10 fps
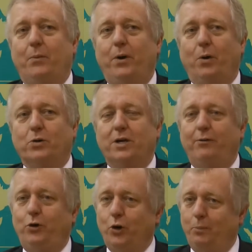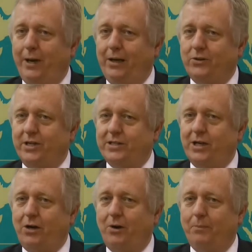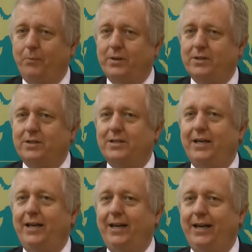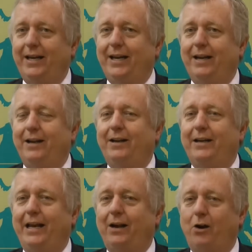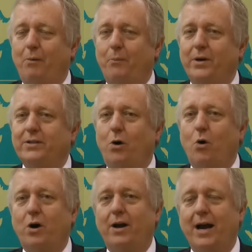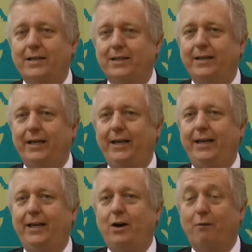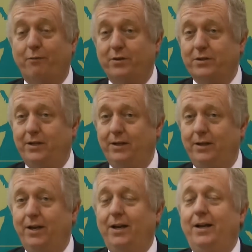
We also have European Logistics Club, which is the club which are organizing the conference in